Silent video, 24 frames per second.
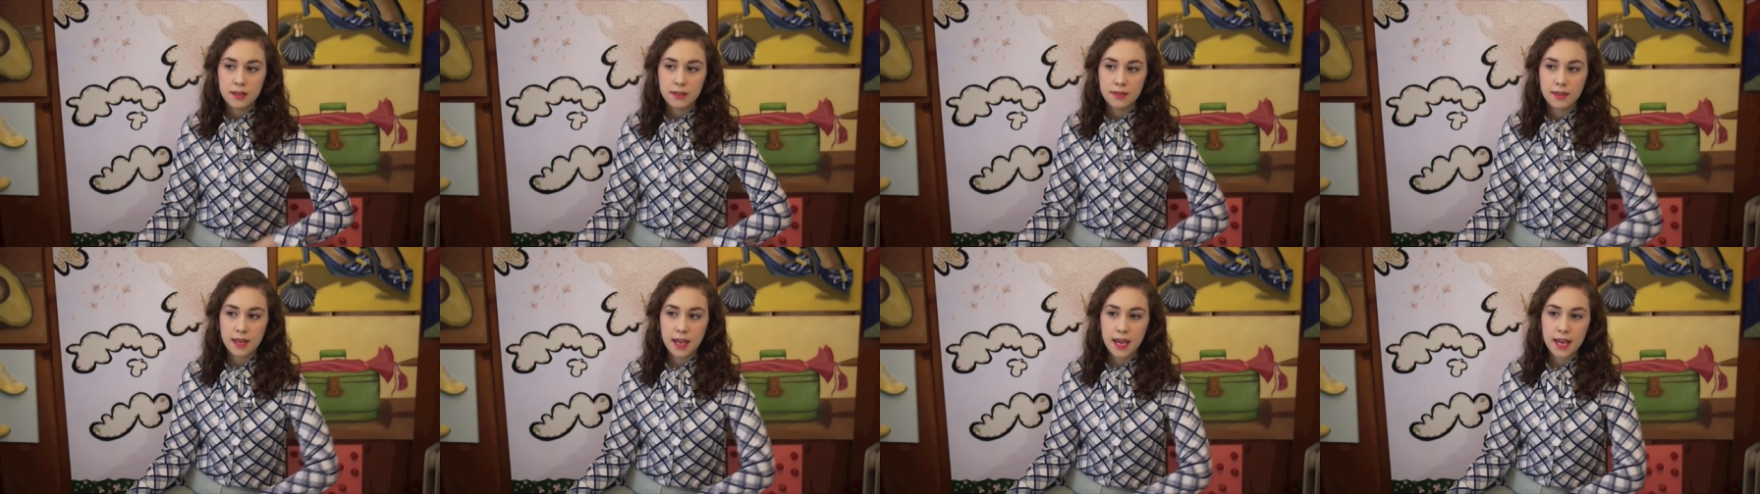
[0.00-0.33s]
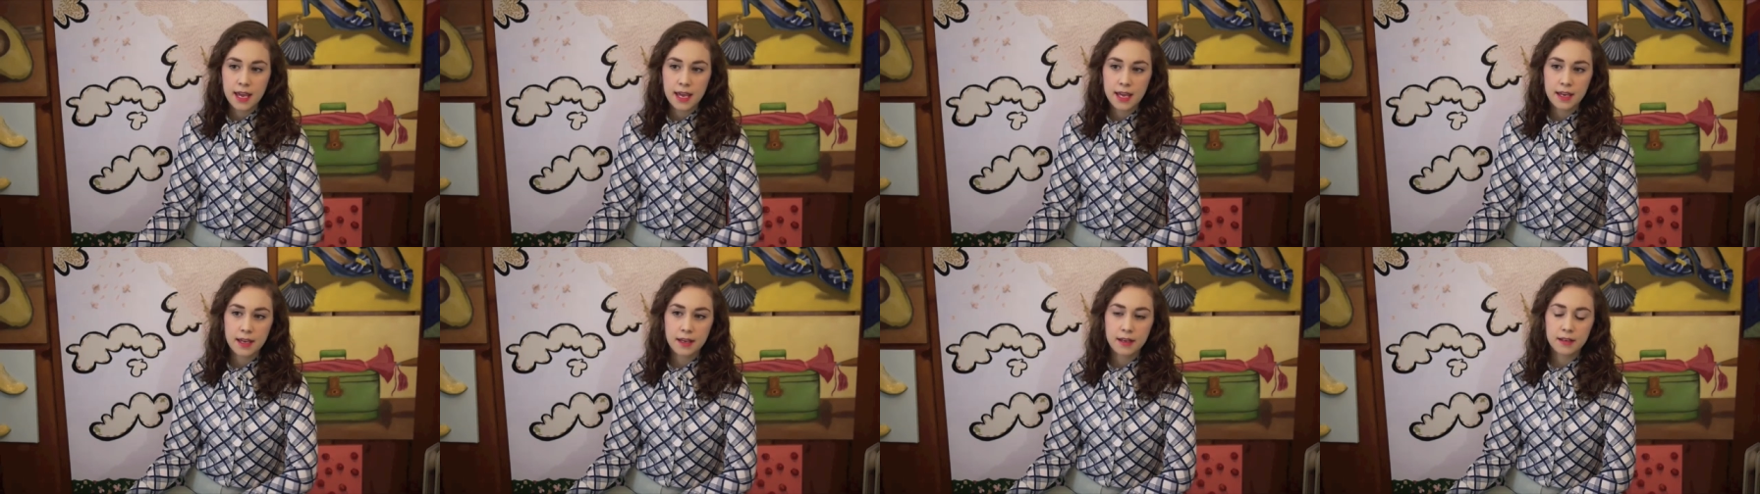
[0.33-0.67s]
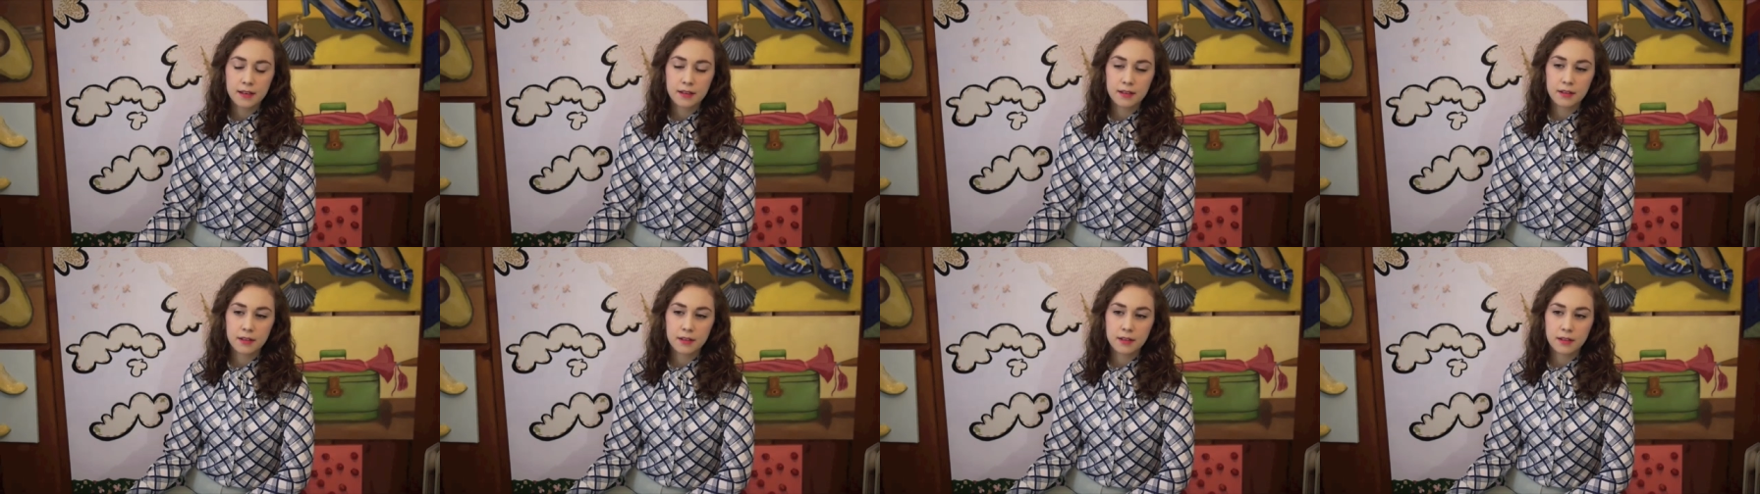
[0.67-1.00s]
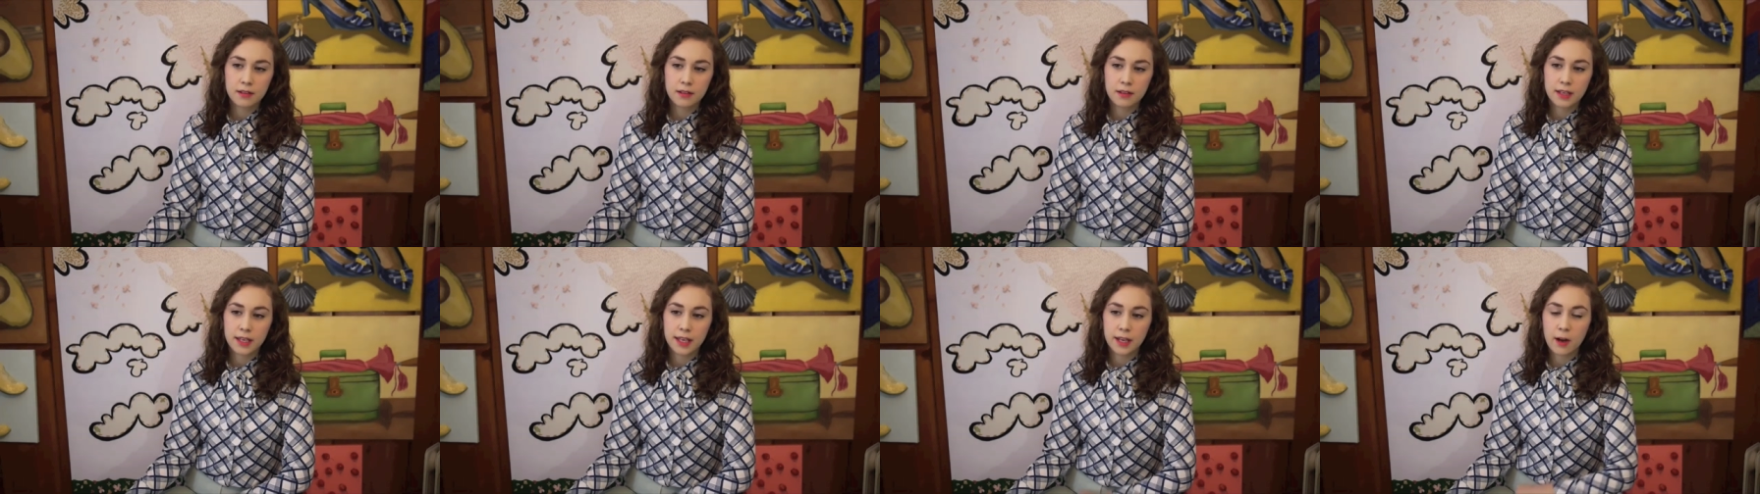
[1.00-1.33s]
they
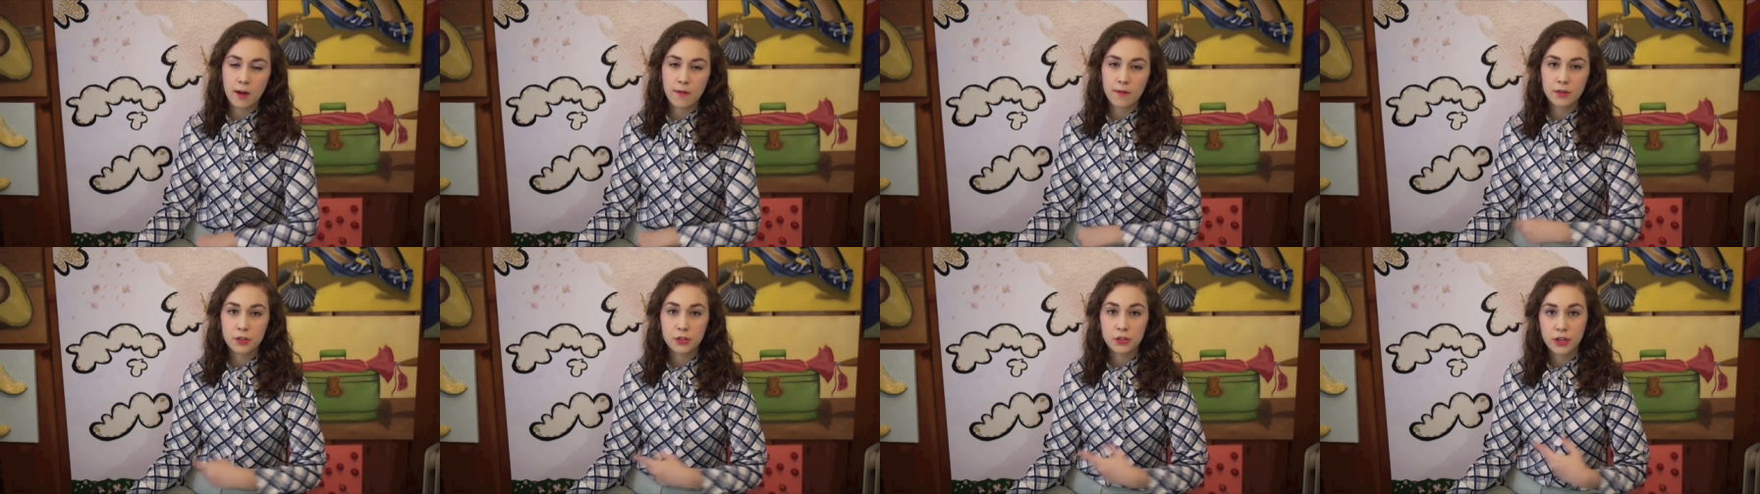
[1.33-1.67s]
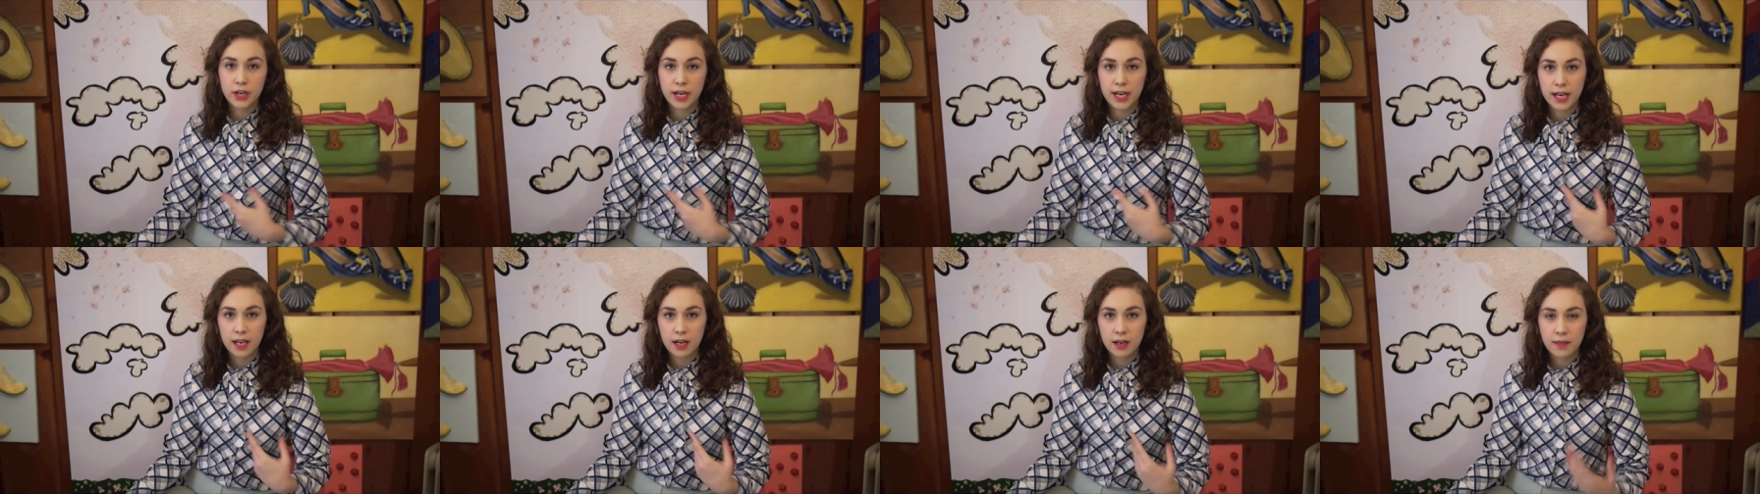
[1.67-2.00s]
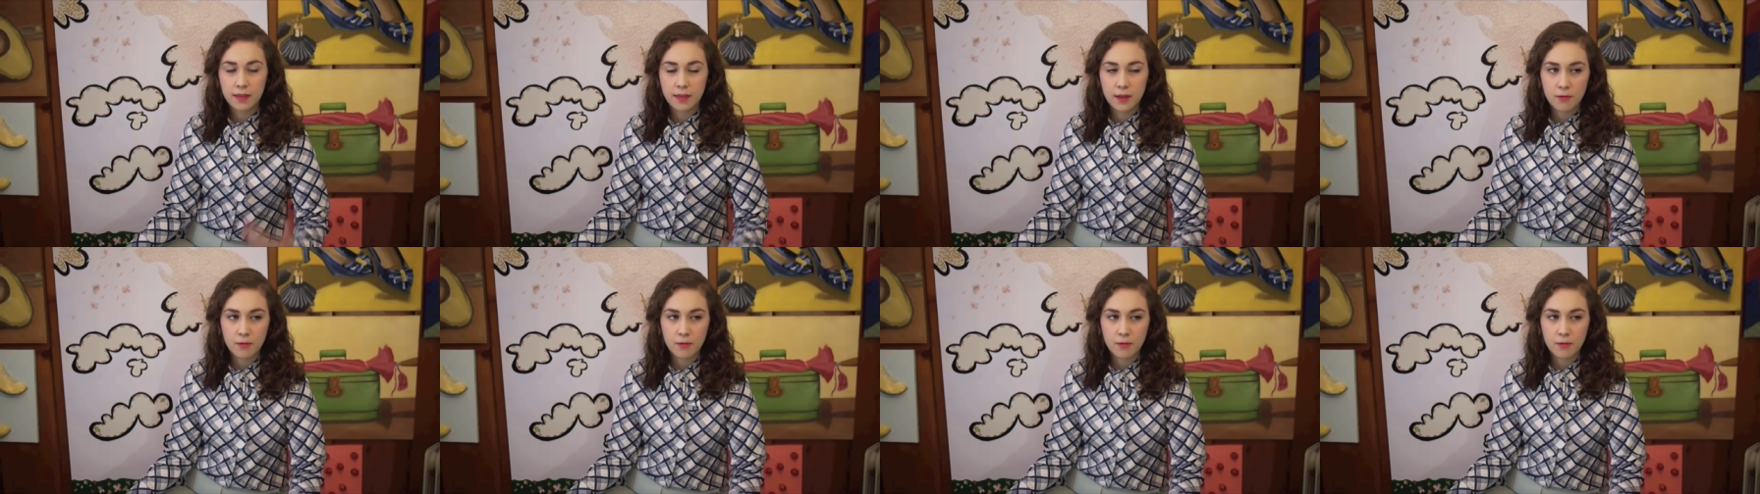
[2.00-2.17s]
get on the train and